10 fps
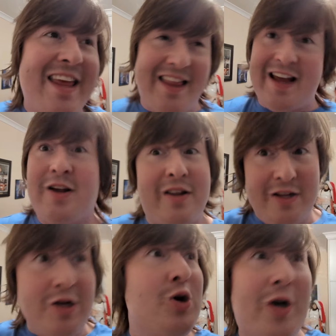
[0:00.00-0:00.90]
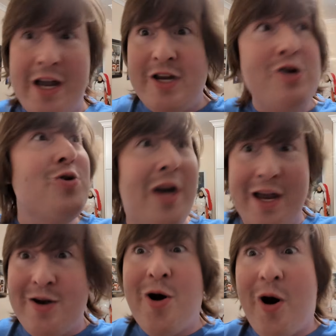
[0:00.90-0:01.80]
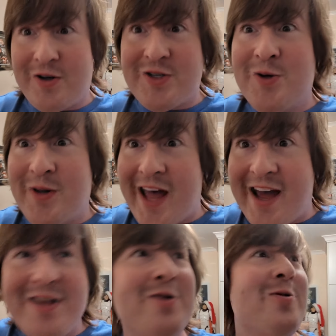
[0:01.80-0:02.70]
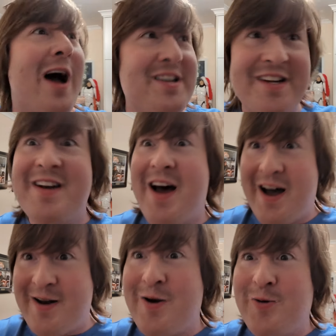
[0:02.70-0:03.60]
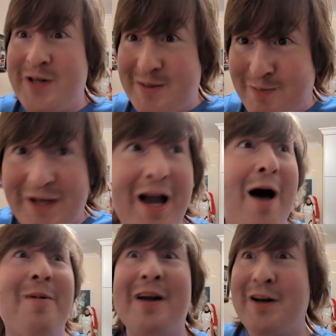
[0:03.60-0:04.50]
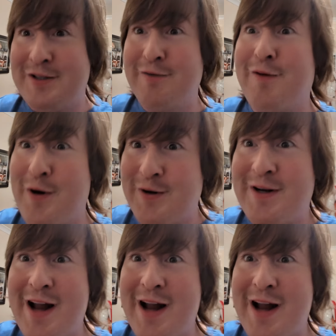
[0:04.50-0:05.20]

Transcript: Like, you cannot do that. You, as a nun who is becoming a devoted